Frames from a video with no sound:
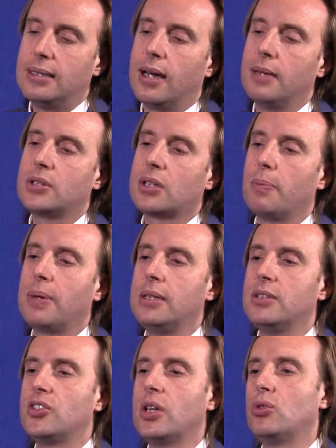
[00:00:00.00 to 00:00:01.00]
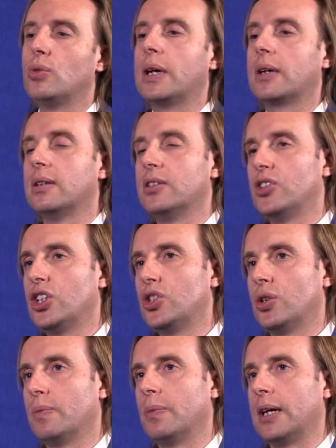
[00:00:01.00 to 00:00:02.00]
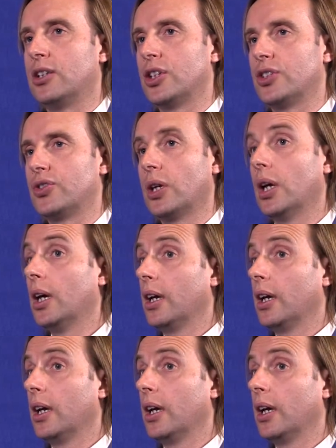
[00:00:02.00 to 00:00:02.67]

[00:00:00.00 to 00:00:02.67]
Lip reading: times companies tend to make a decision by just,